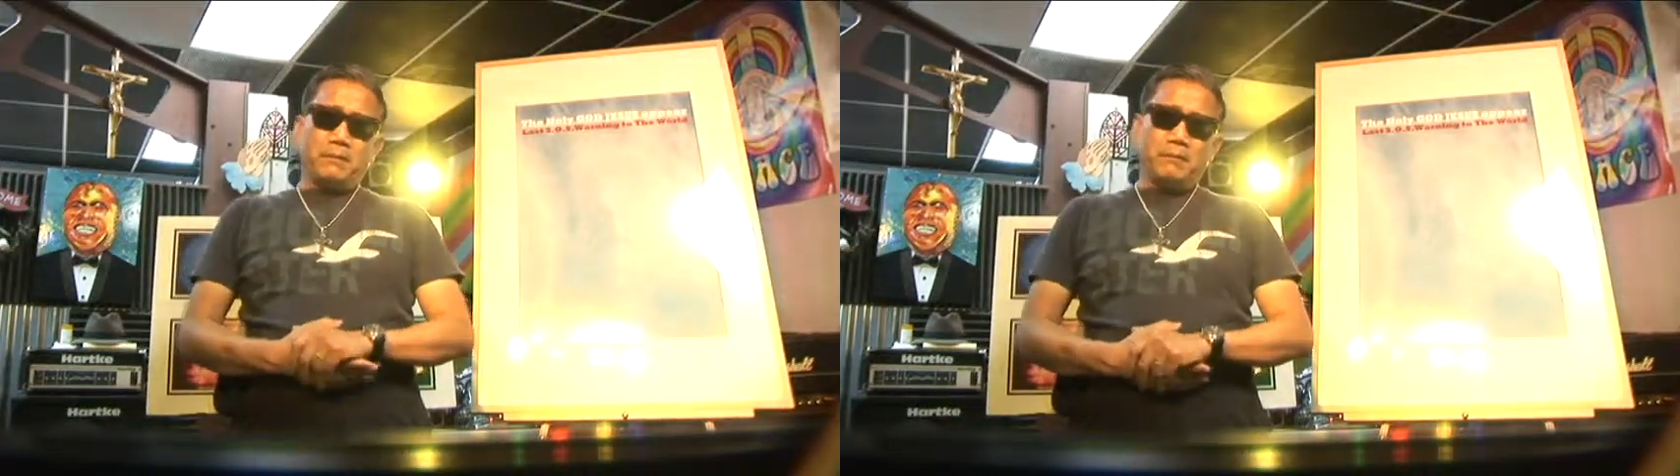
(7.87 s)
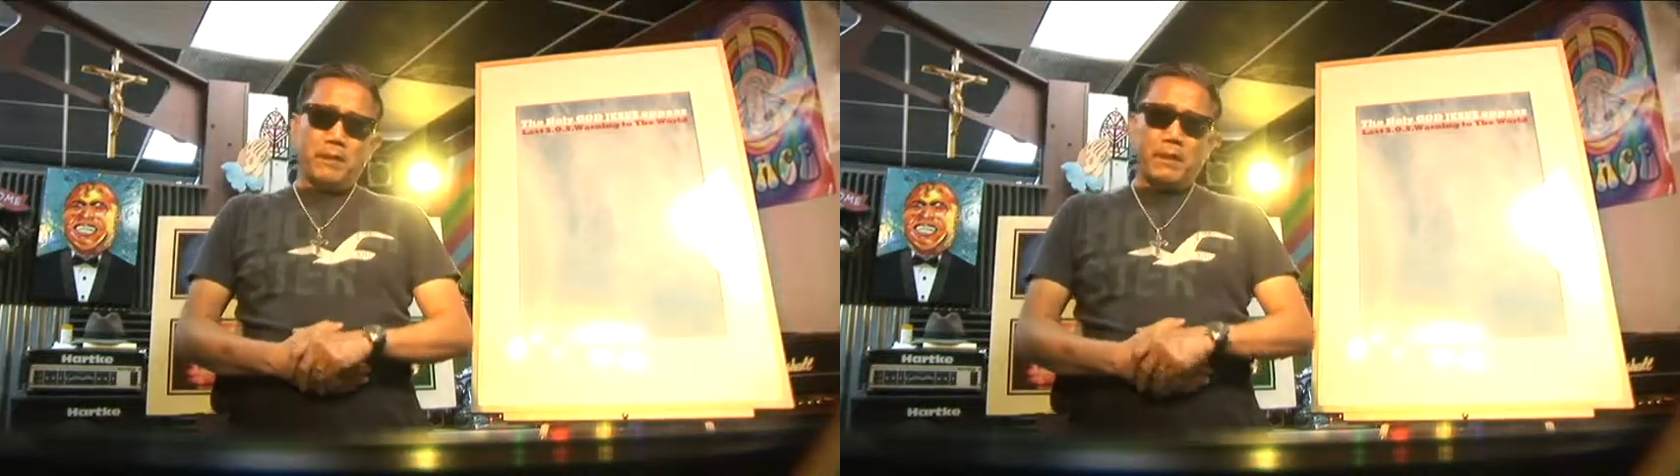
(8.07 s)

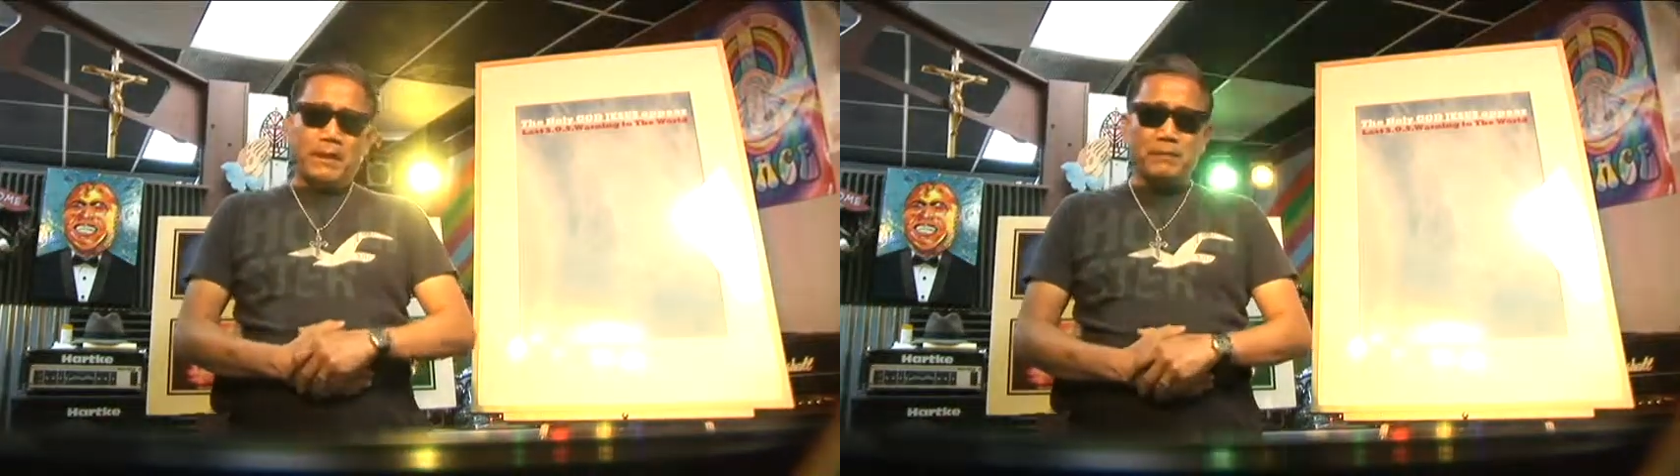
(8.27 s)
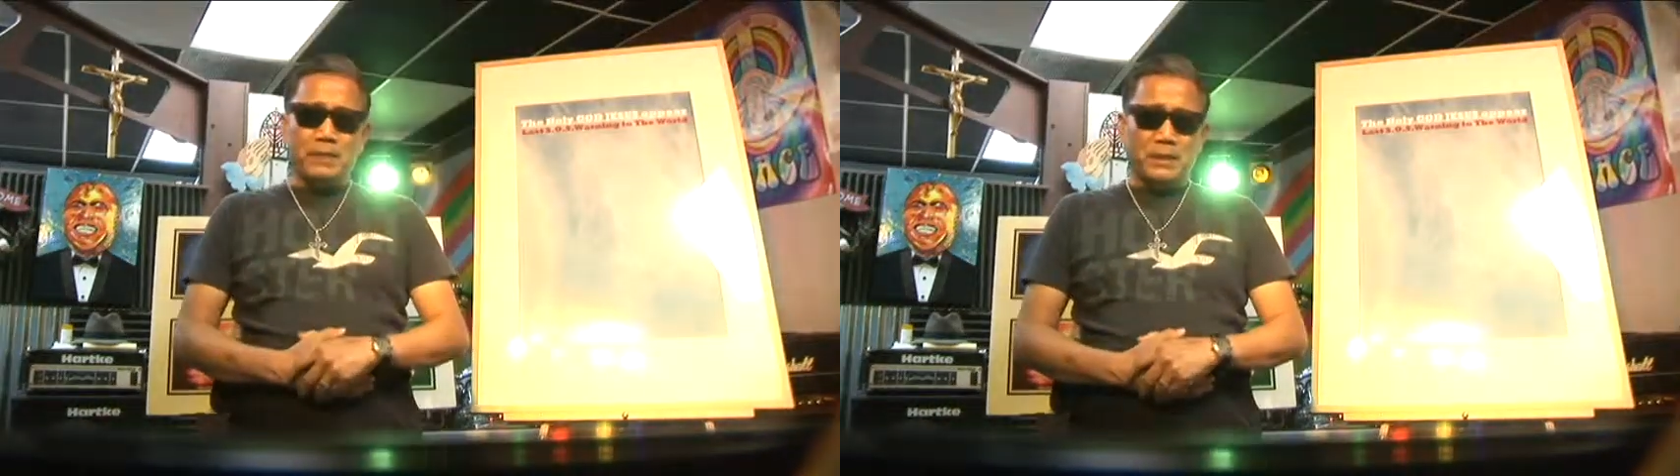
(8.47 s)
my
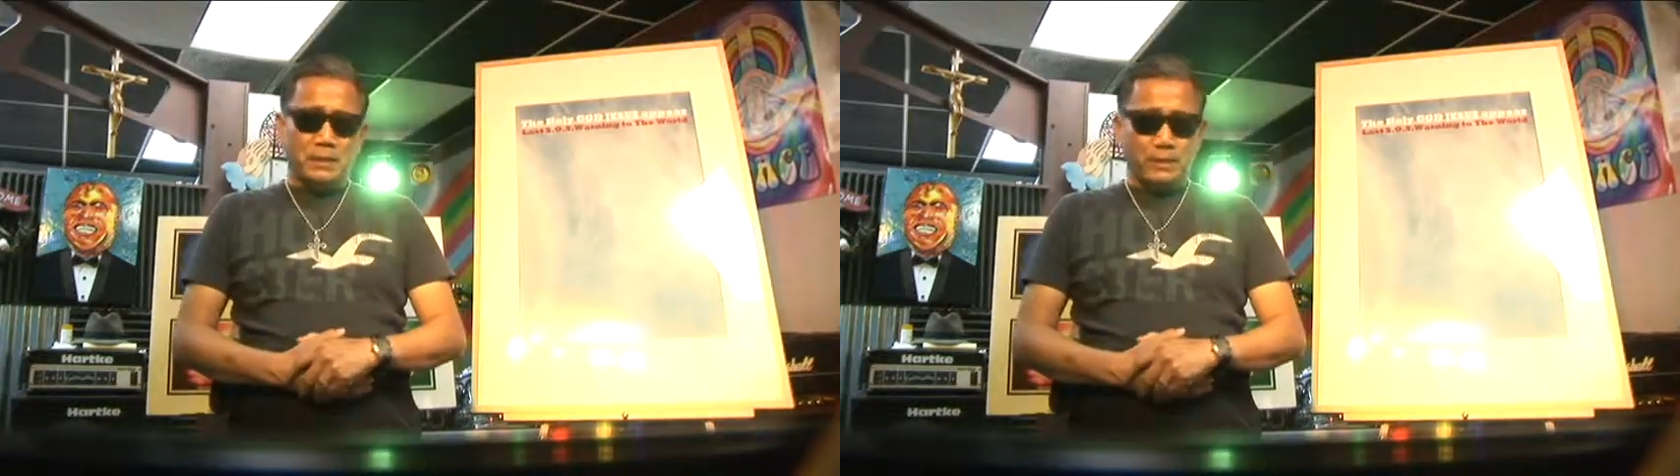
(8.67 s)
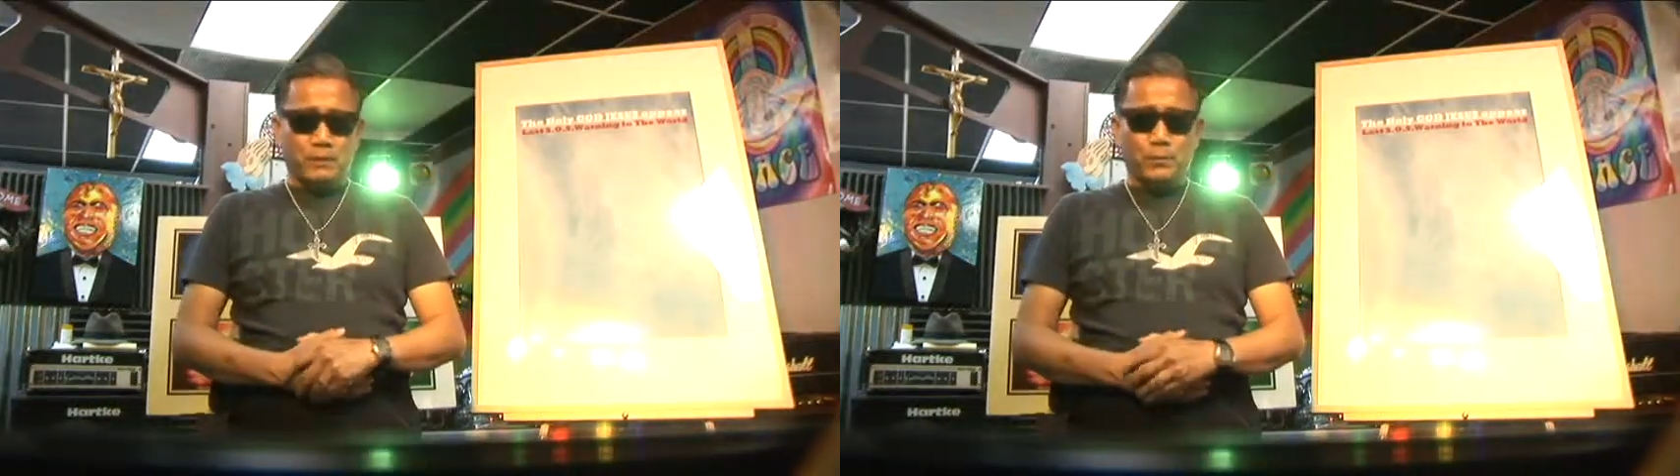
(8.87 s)
name
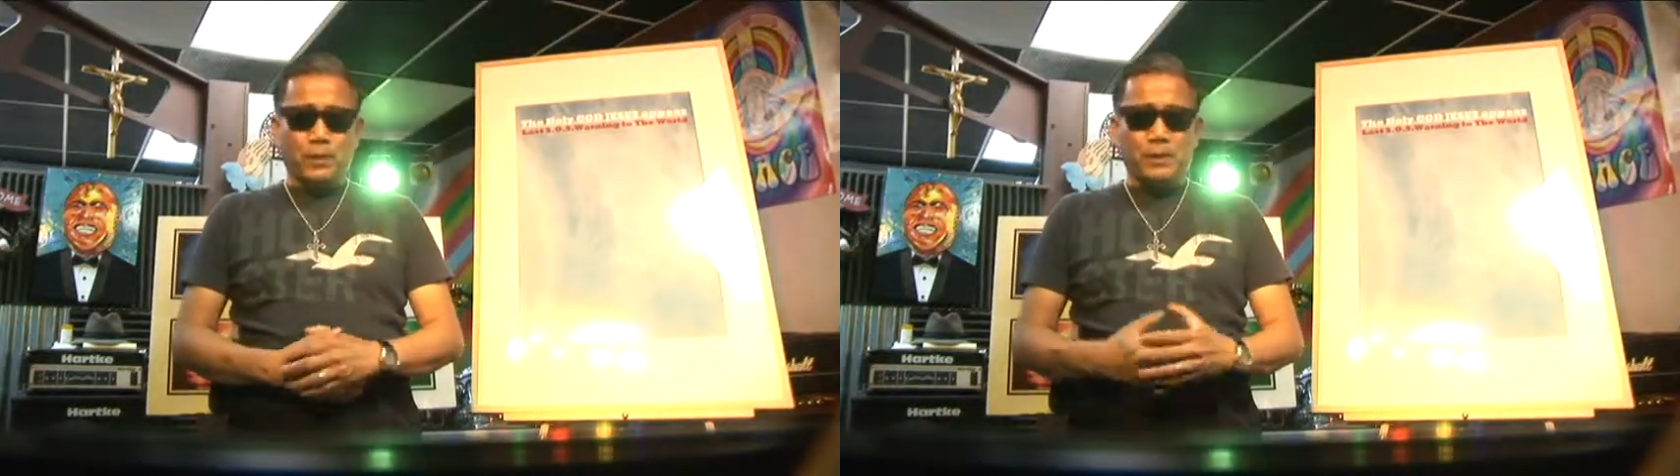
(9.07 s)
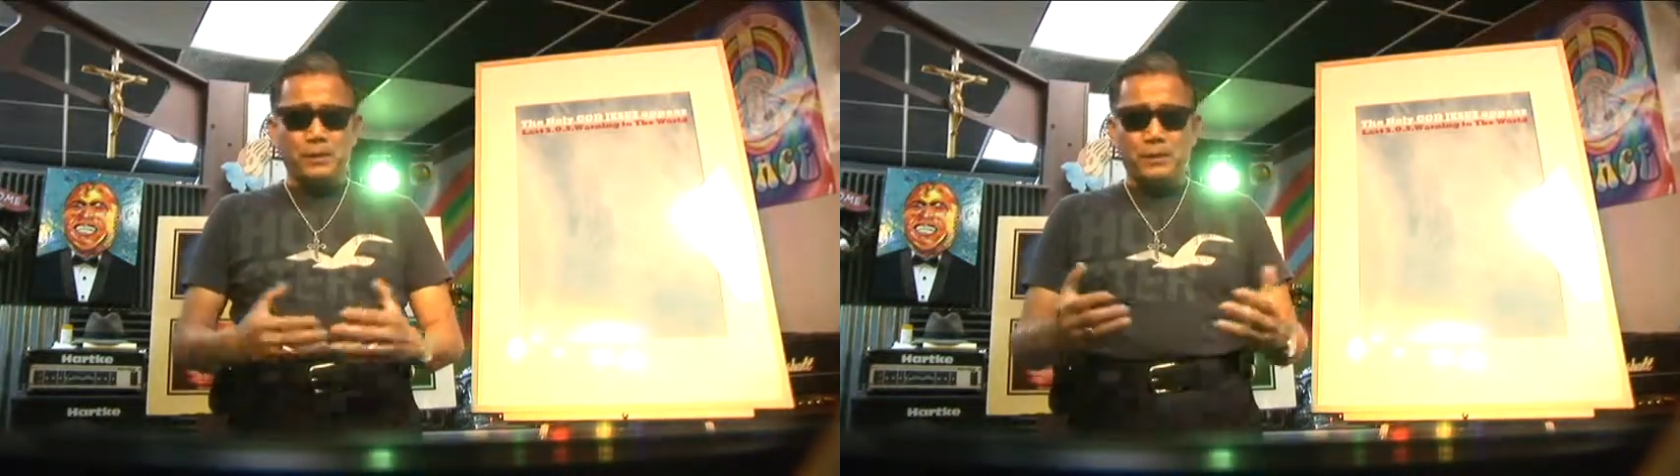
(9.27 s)
is Brother